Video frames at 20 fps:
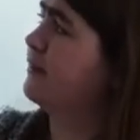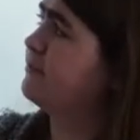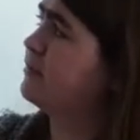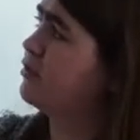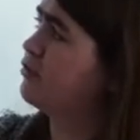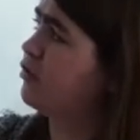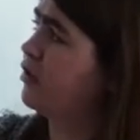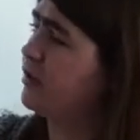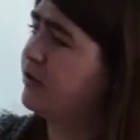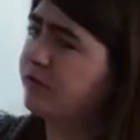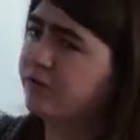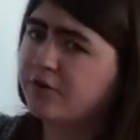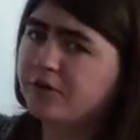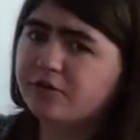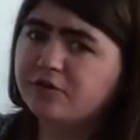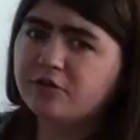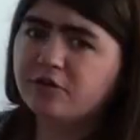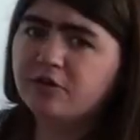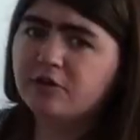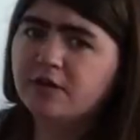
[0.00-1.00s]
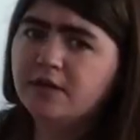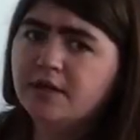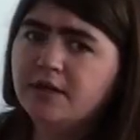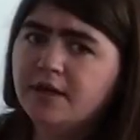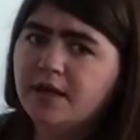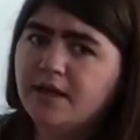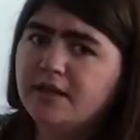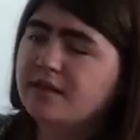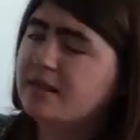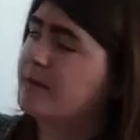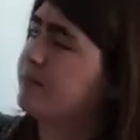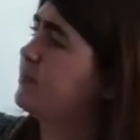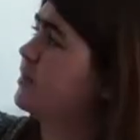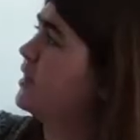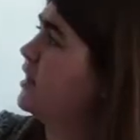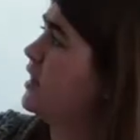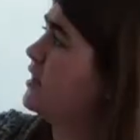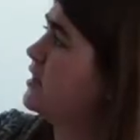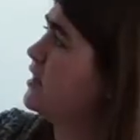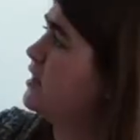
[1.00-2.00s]
the transversal and
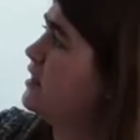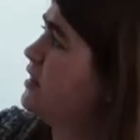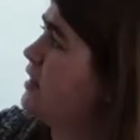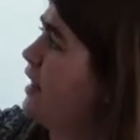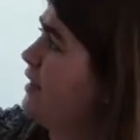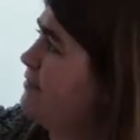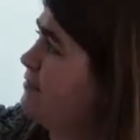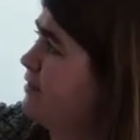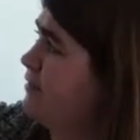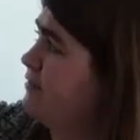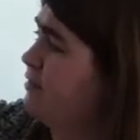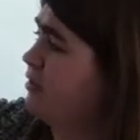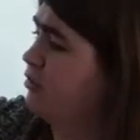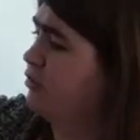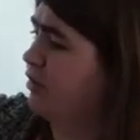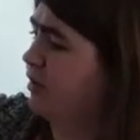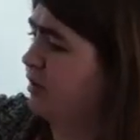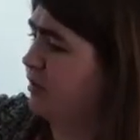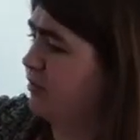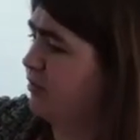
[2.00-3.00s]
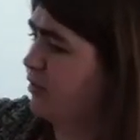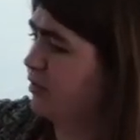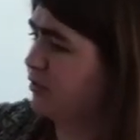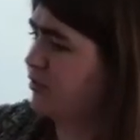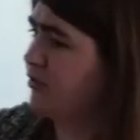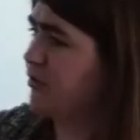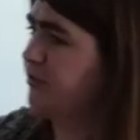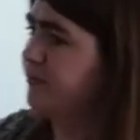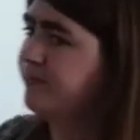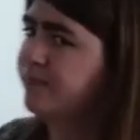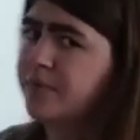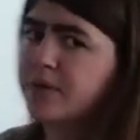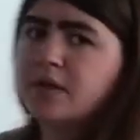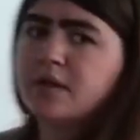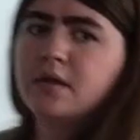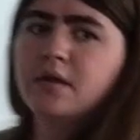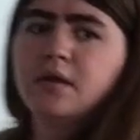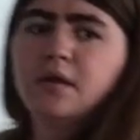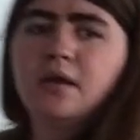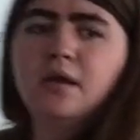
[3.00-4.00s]
something on the left of the transversal.
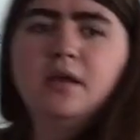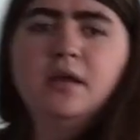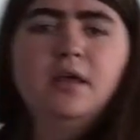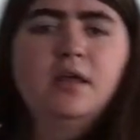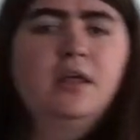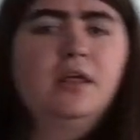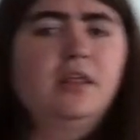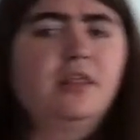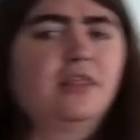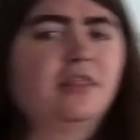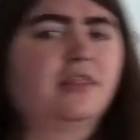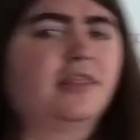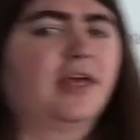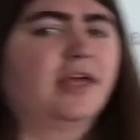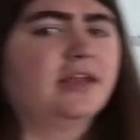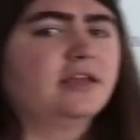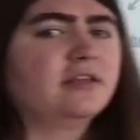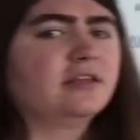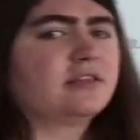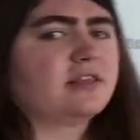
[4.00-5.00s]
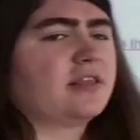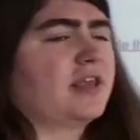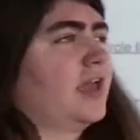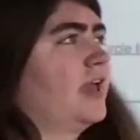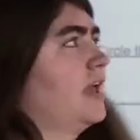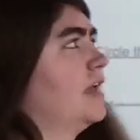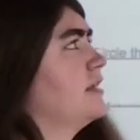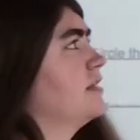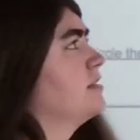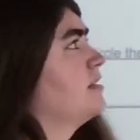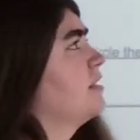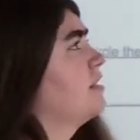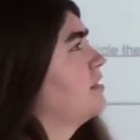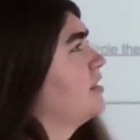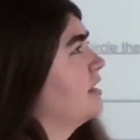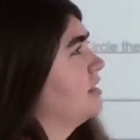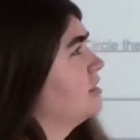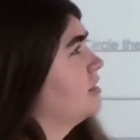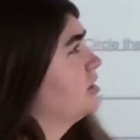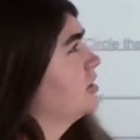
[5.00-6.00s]
Then it says
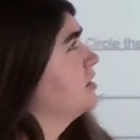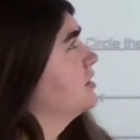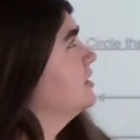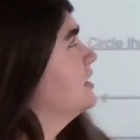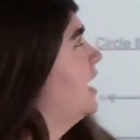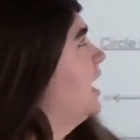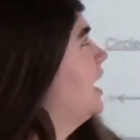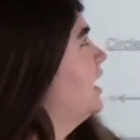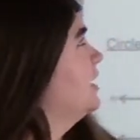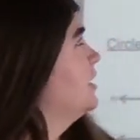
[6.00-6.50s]
that they're not